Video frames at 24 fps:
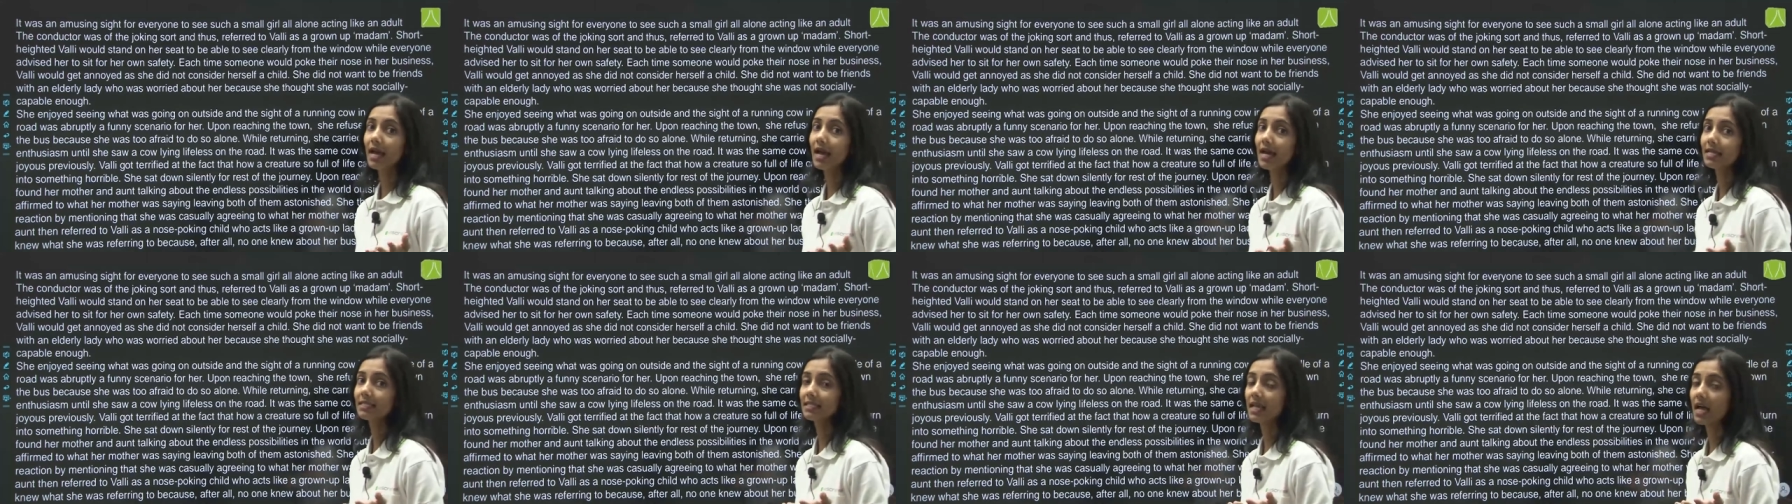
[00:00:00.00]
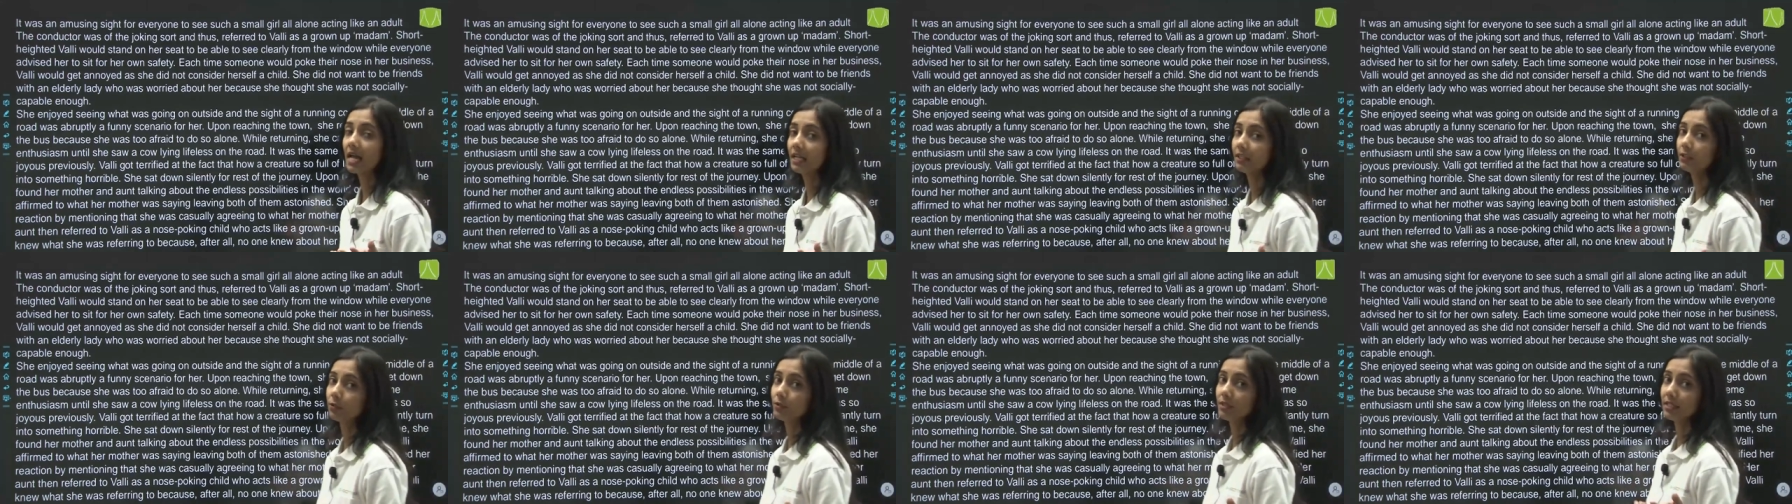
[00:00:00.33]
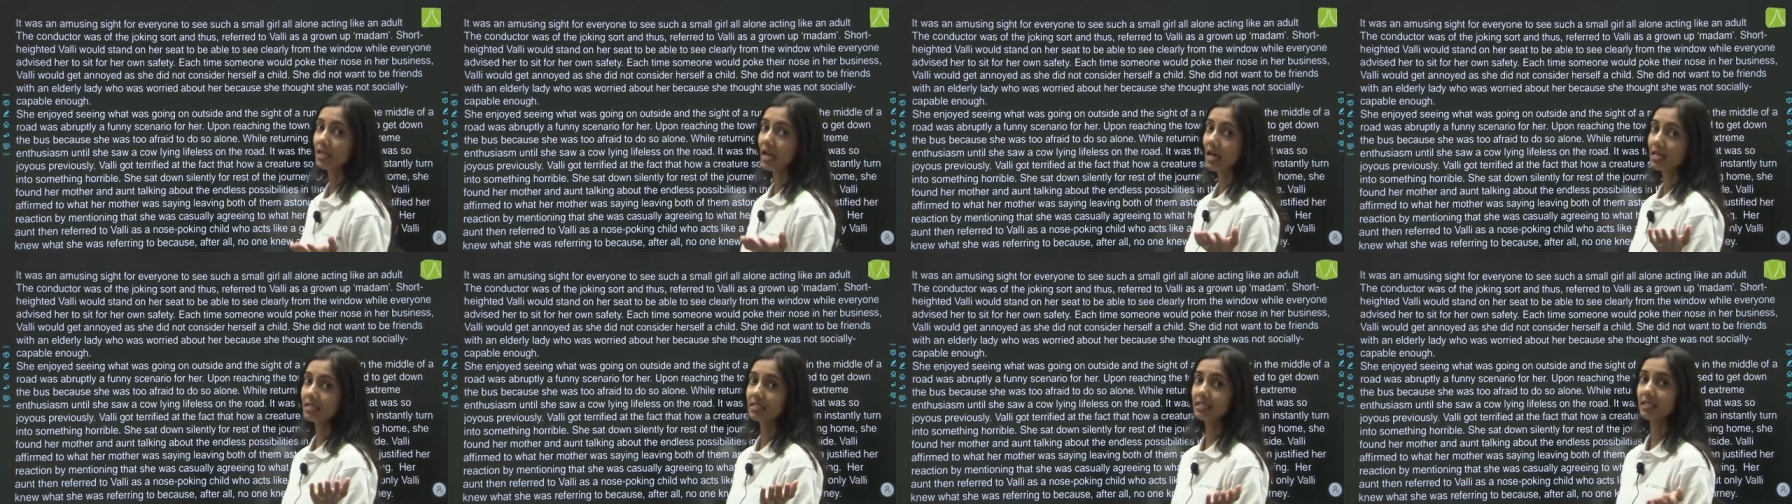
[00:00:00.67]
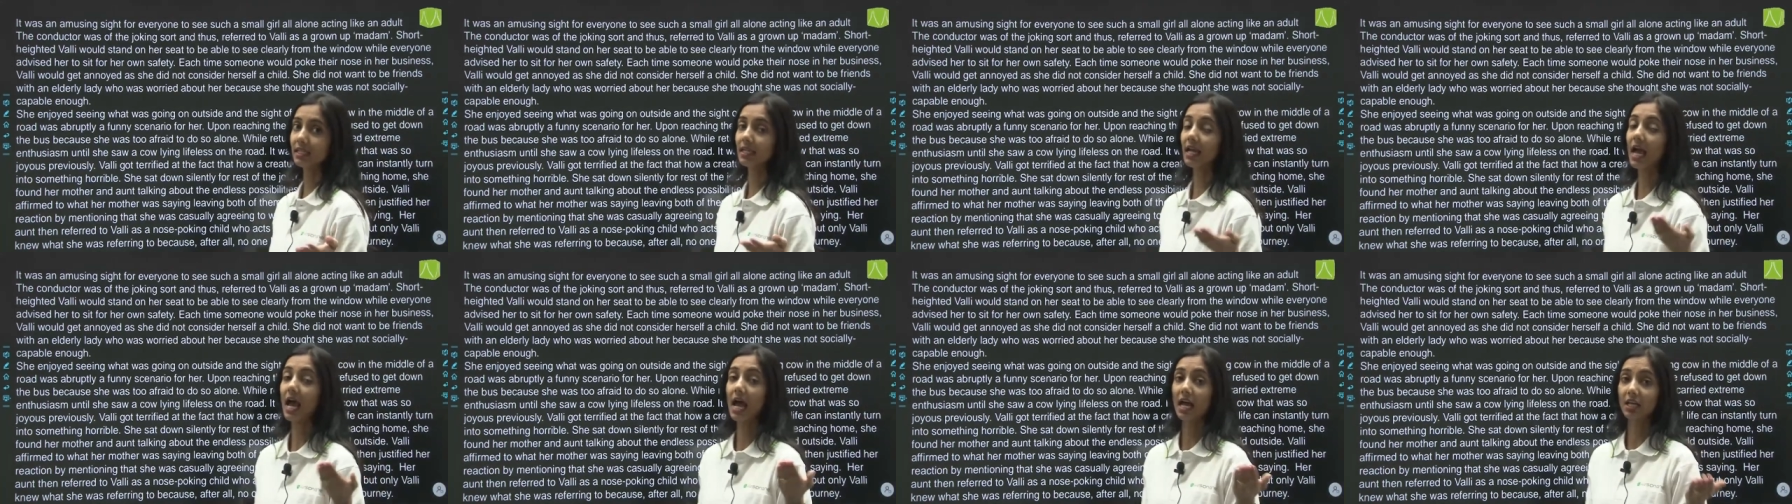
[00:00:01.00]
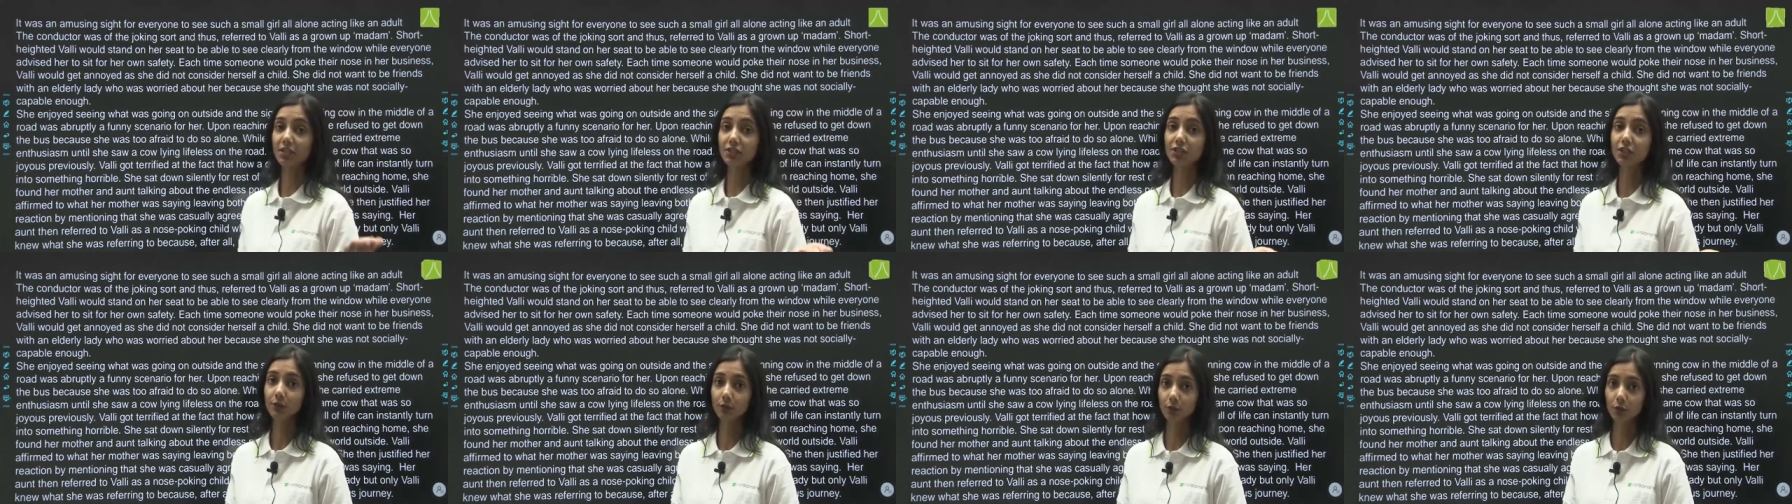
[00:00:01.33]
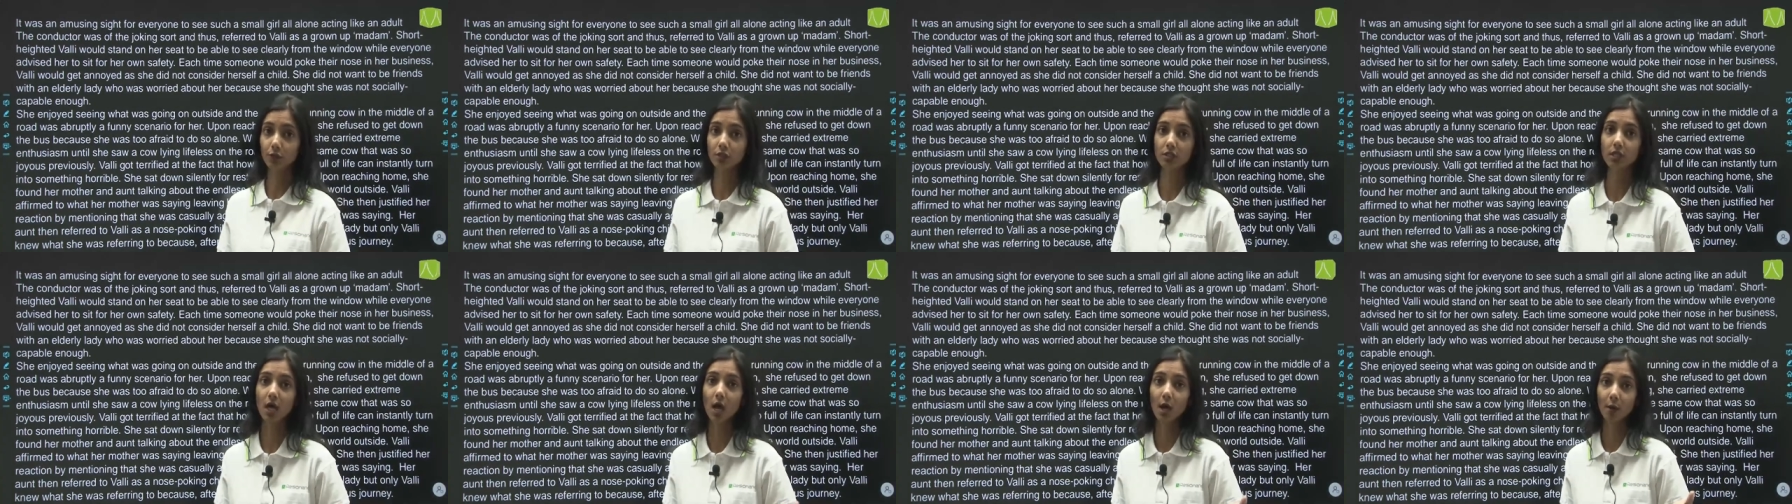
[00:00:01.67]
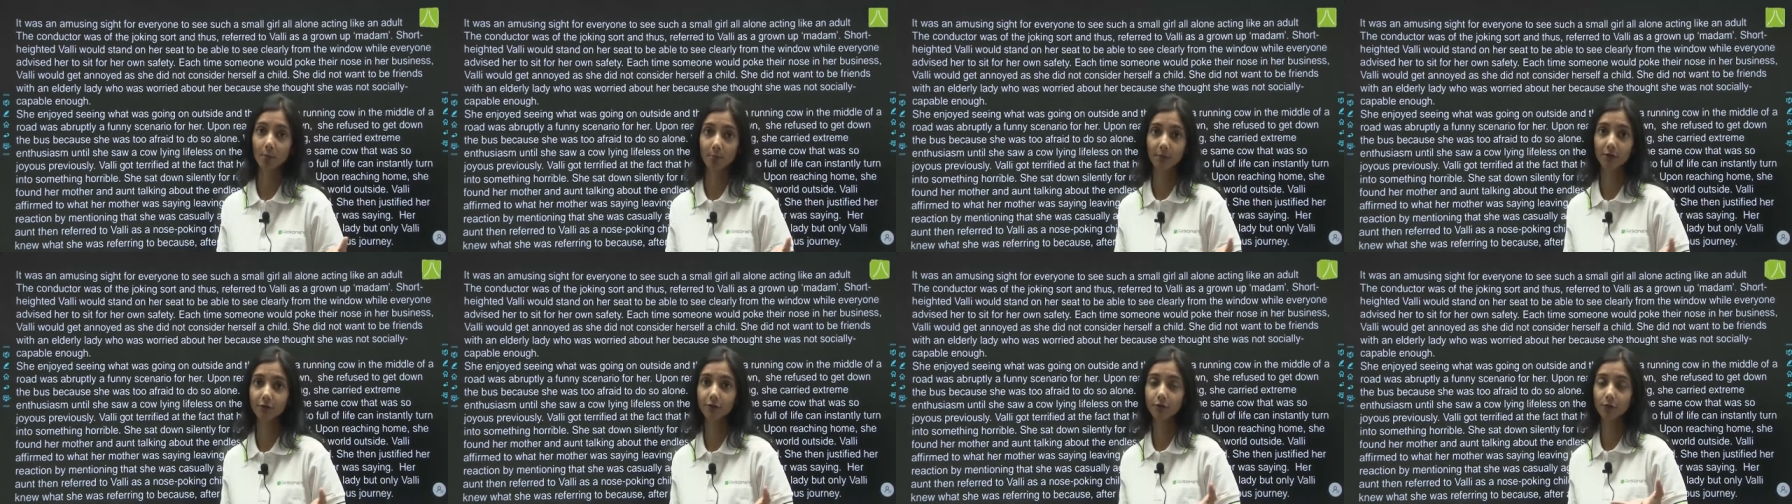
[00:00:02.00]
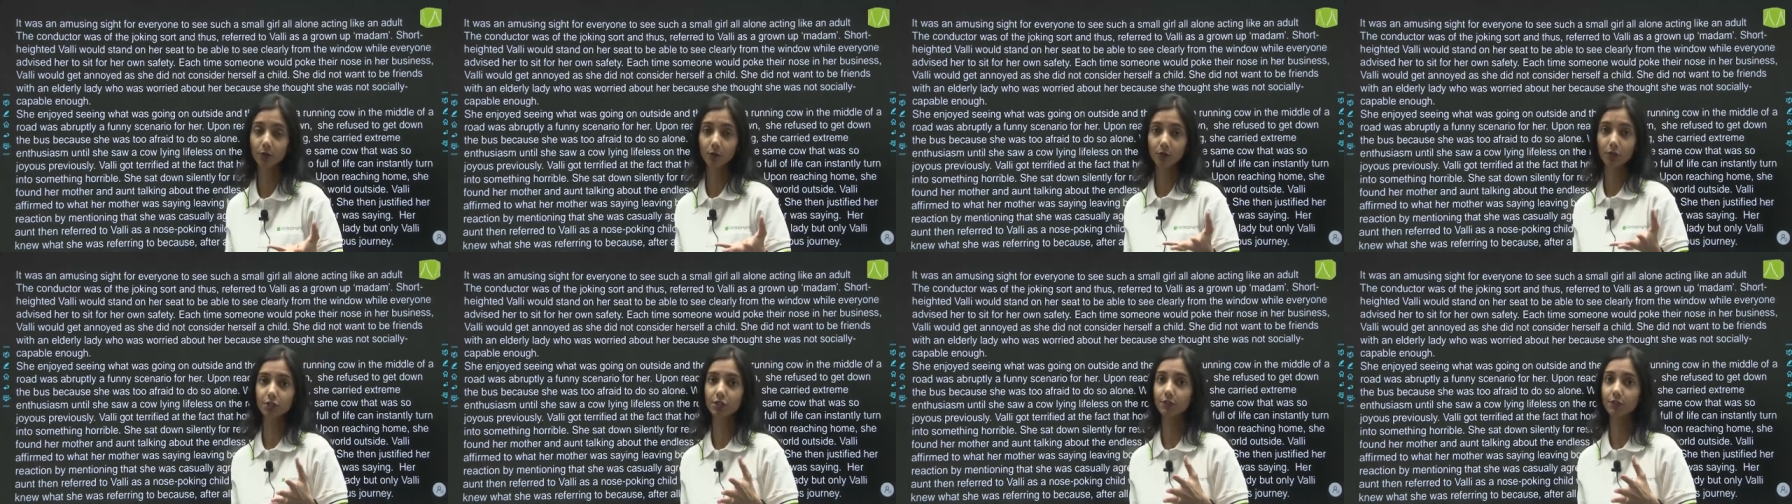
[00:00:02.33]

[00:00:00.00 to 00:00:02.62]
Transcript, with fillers: as enthusiastic as she was before.